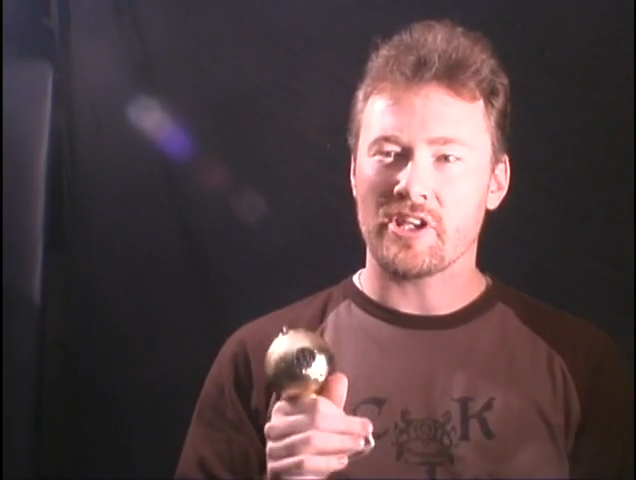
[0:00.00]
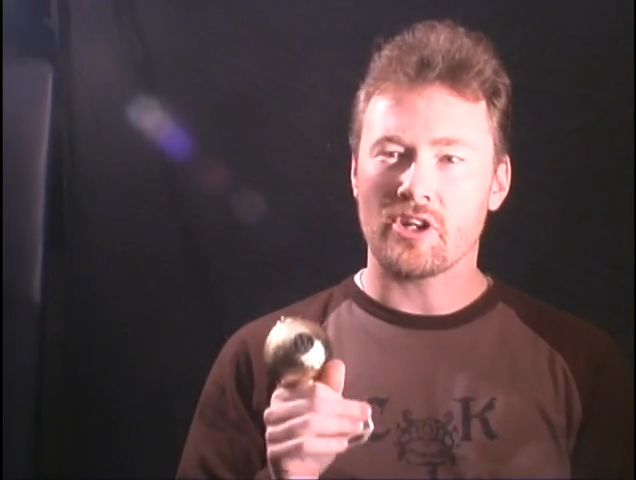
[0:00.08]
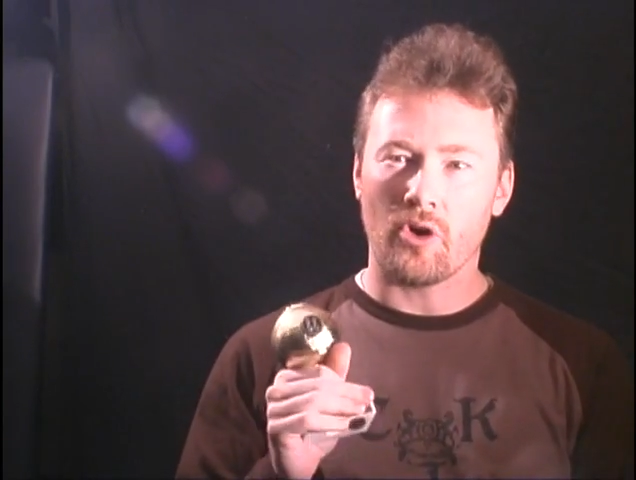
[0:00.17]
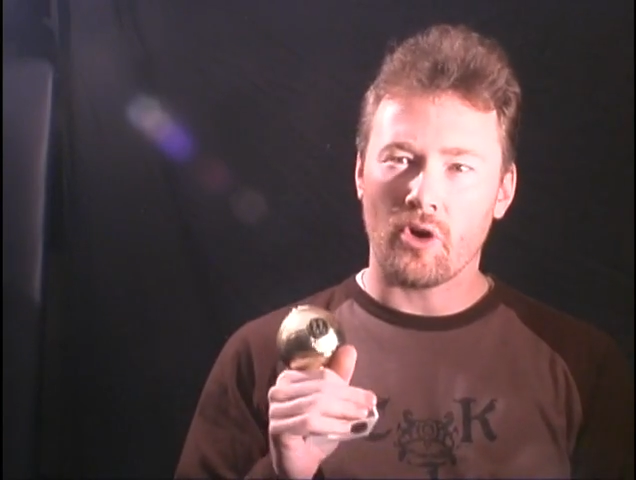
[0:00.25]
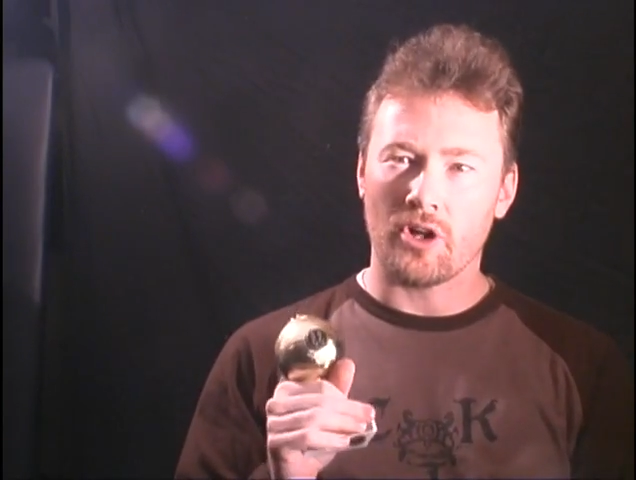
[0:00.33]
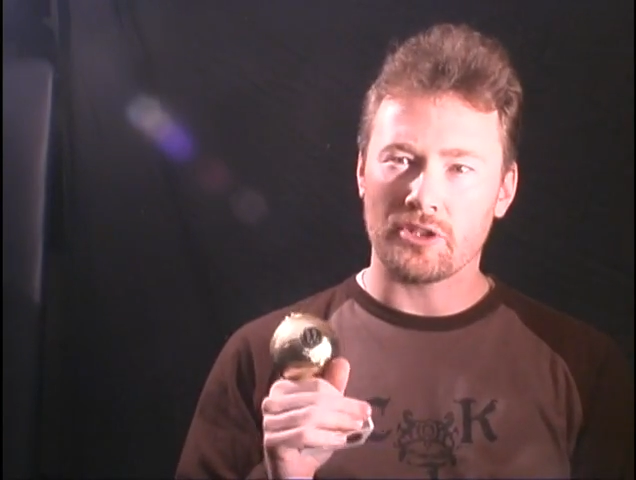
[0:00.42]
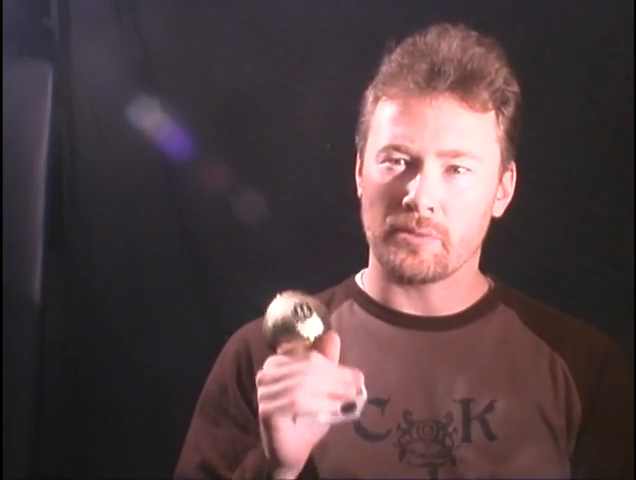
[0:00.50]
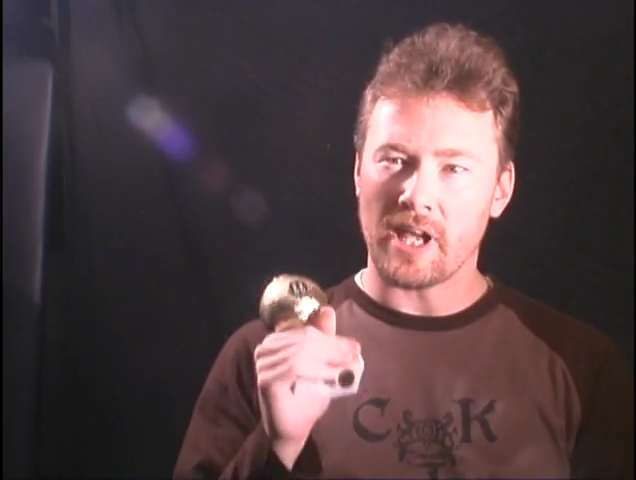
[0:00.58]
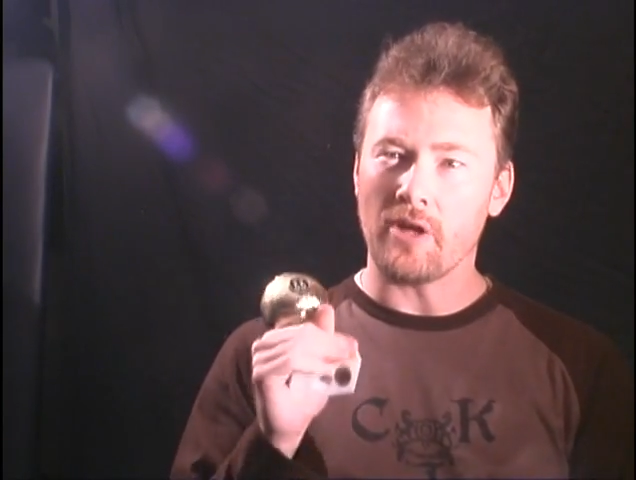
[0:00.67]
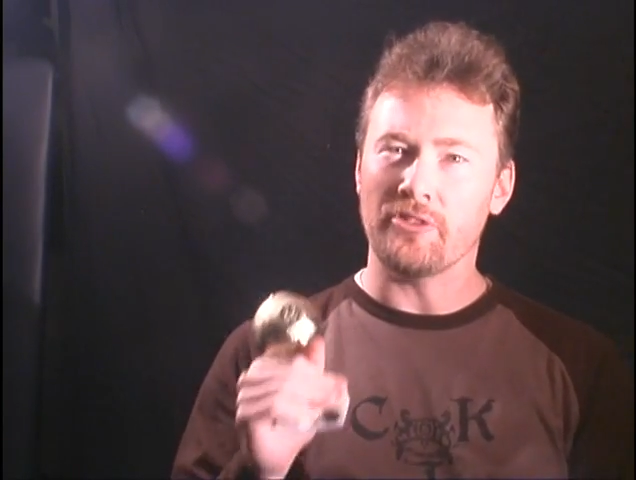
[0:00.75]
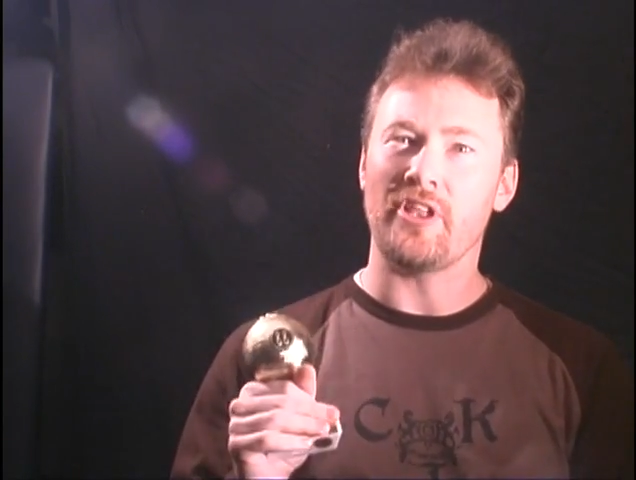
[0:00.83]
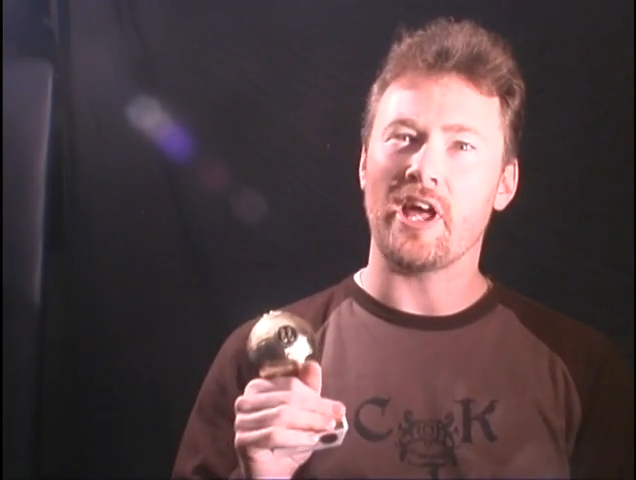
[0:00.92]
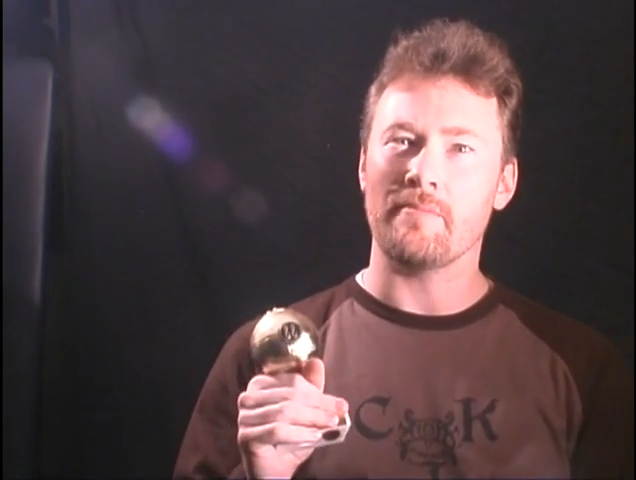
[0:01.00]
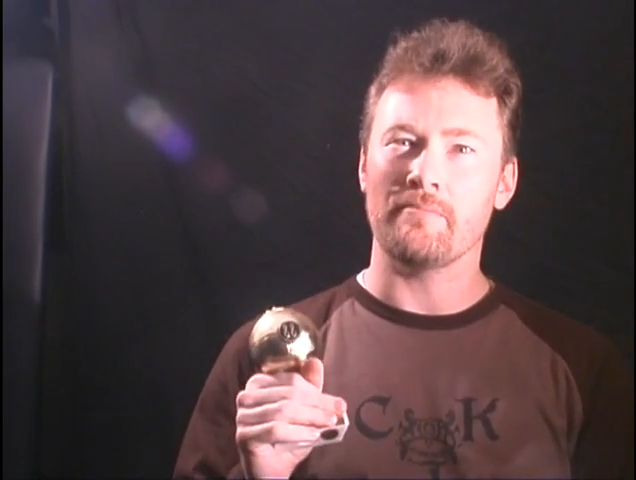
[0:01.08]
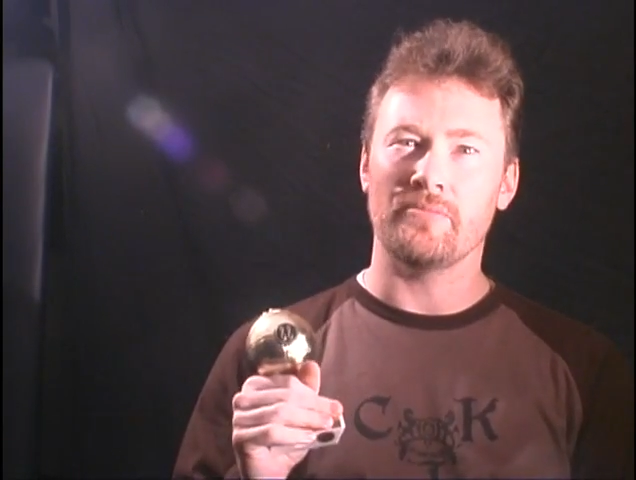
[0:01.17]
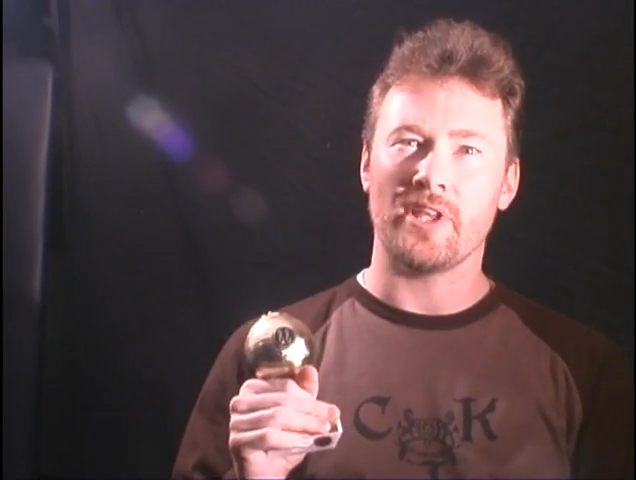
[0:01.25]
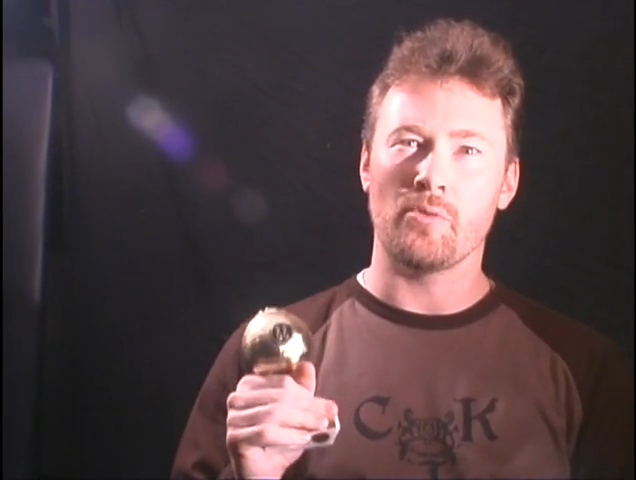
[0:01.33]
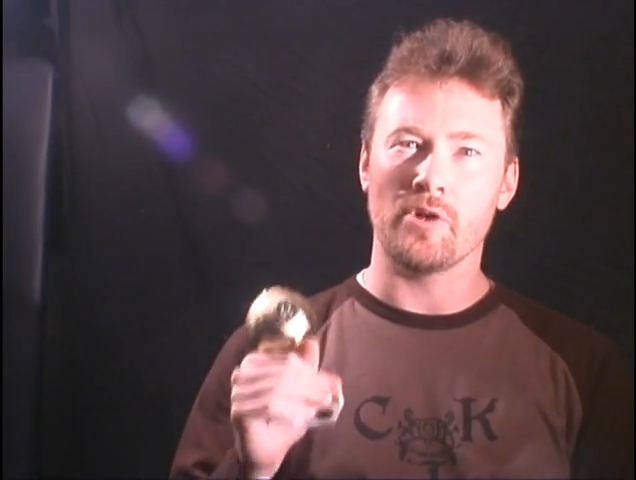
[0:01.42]
because without
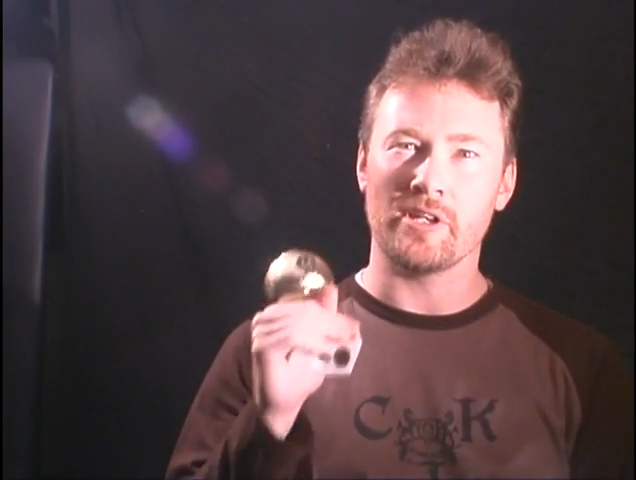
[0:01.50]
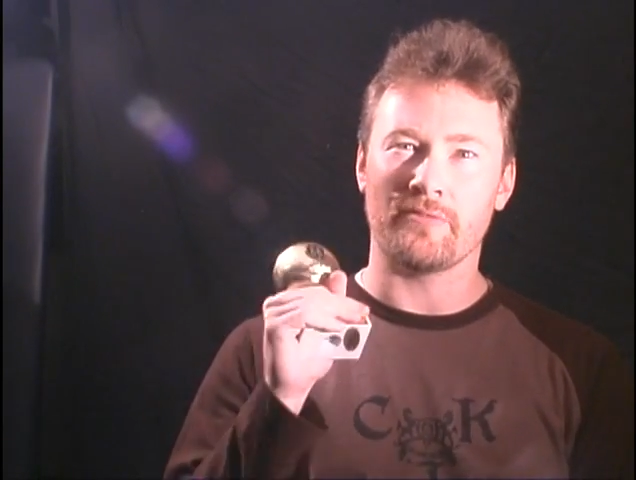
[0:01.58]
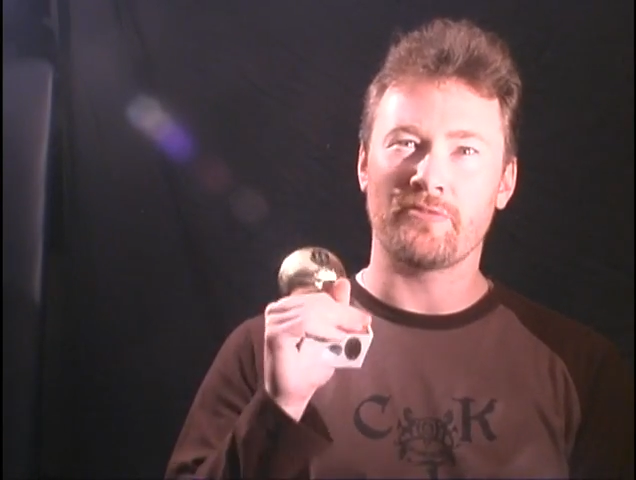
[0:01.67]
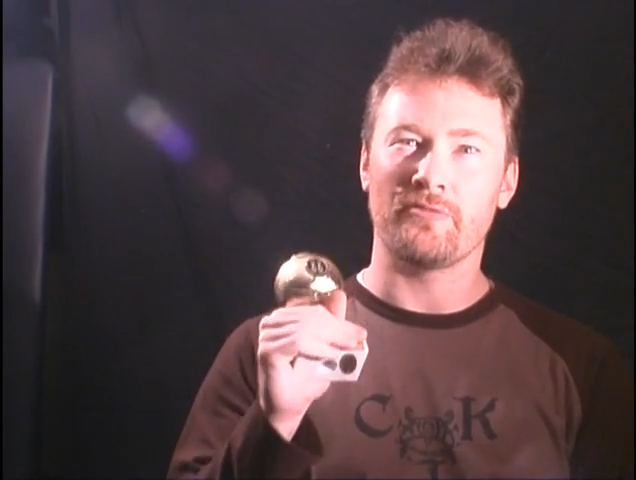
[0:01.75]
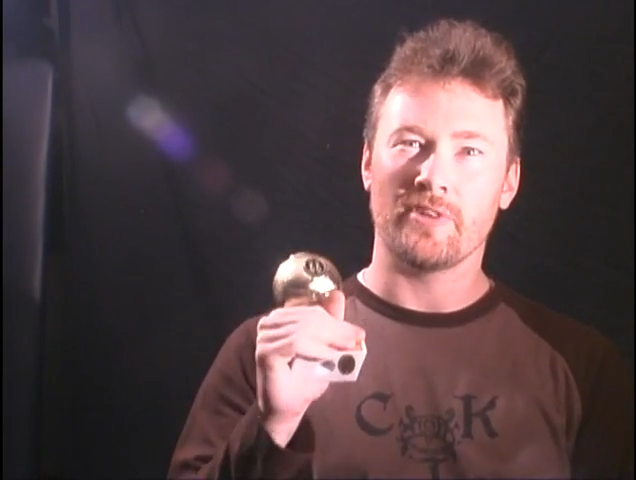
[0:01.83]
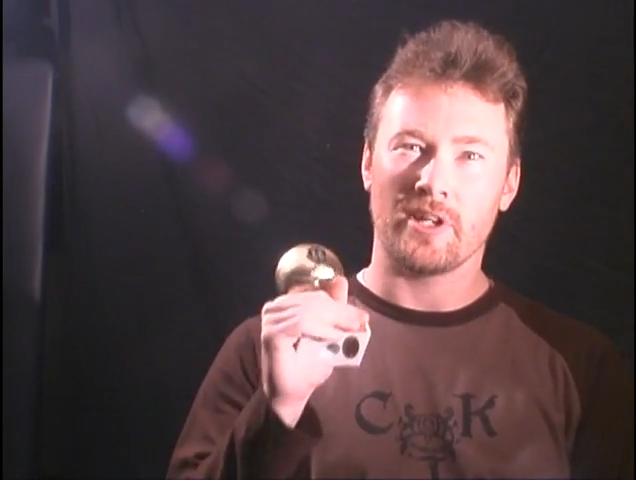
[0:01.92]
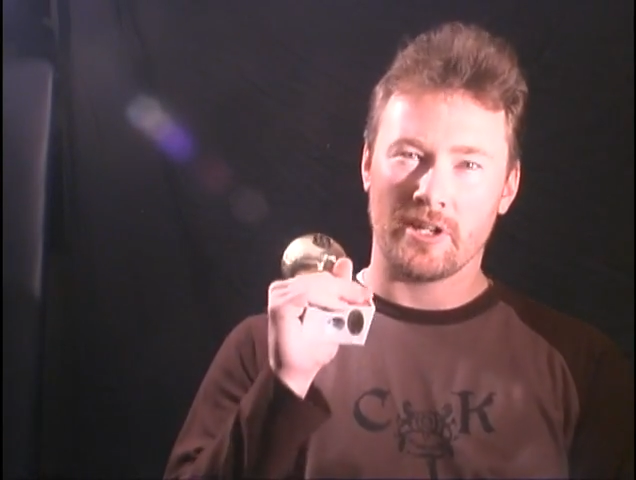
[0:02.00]
them, they wouldn't have